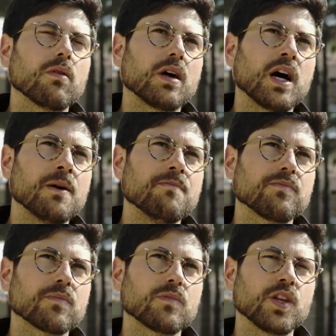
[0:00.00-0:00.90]

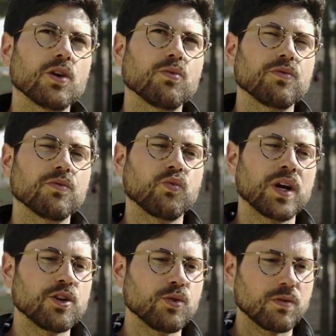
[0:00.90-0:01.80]

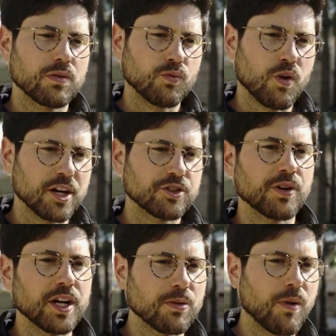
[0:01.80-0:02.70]
when you want to
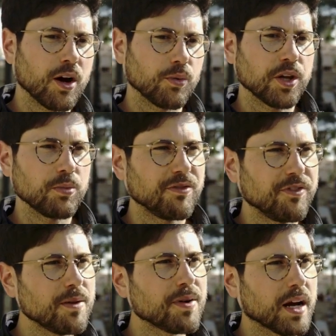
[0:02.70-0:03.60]
train your model with human
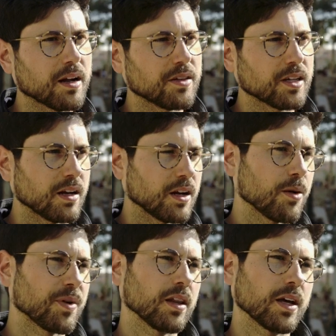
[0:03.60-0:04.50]
feedback, I think a
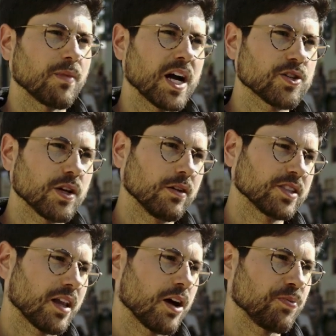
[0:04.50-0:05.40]
company like MyShell
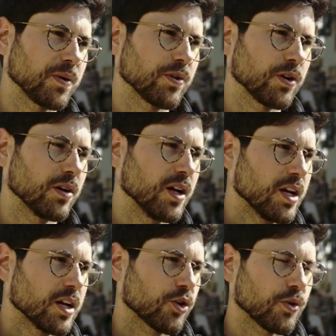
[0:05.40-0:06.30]
is allowing people to
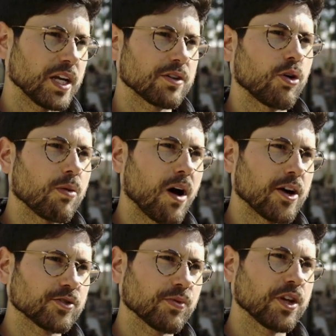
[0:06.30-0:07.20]
create their own
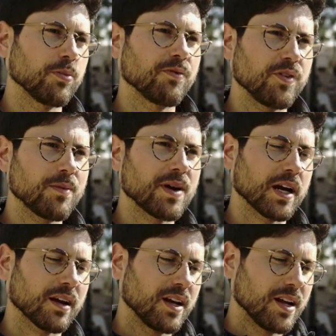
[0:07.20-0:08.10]
models with human
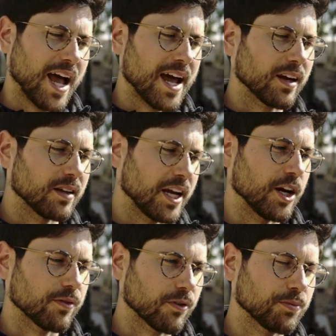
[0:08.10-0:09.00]
feedback, adding a
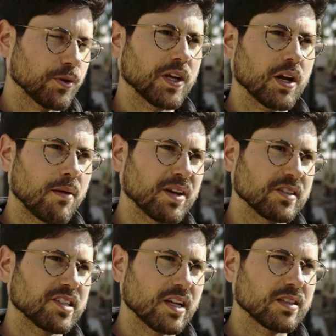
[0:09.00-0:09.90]
layer of crypto economic
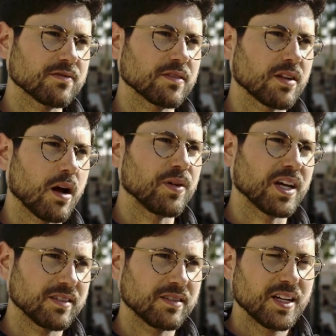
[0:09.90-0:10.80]
incentives on top of
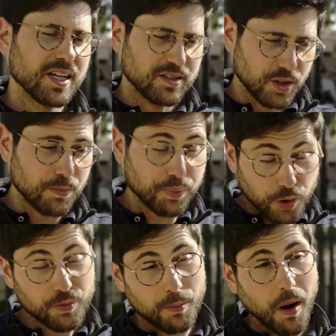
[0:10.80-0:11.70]
that to
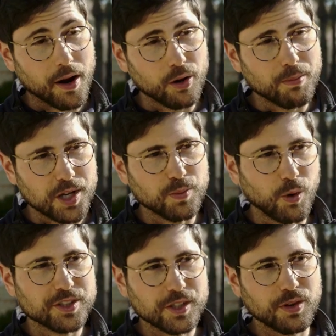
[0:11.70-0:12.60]
improve the model much
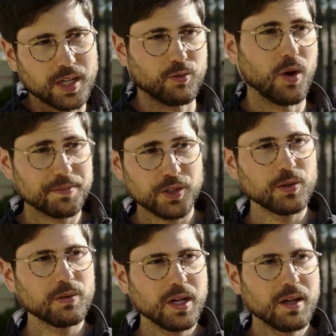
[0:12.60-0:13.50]
more so than a
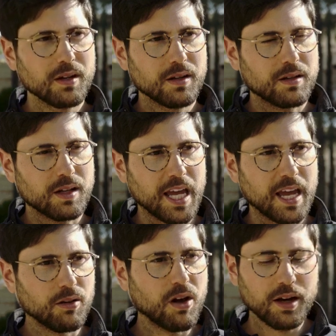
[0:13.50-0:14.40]
Web2
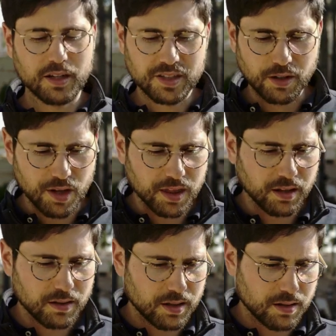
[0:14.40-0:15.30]
analog. And so I think